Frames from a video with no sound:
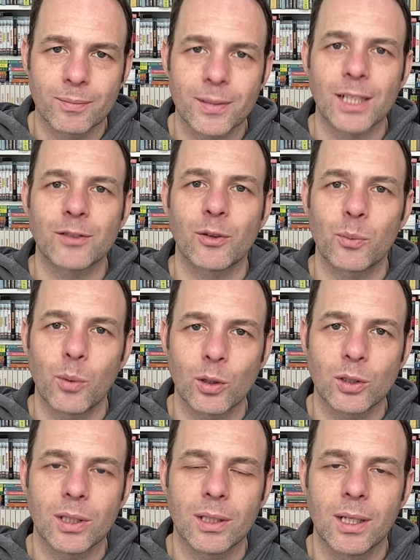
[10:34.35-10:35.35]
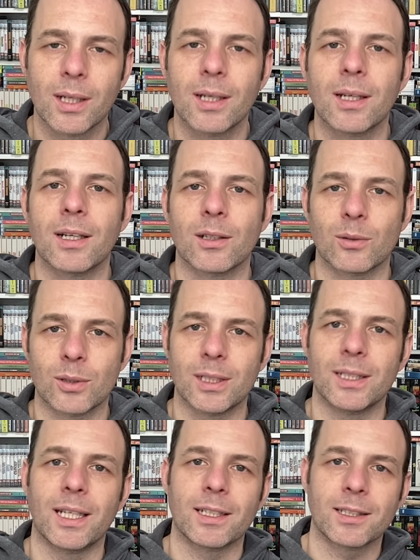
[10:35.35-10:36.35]
Thanks for watching, and I'll see
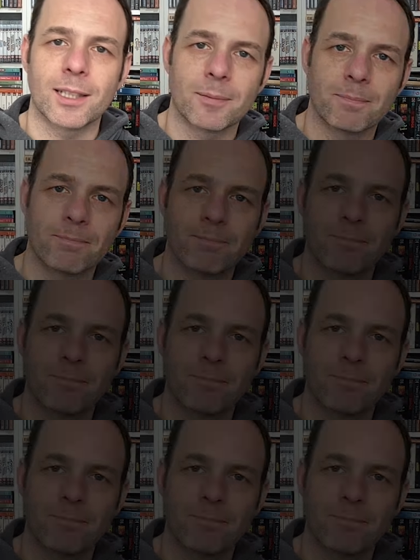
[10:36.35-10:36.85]
you next time.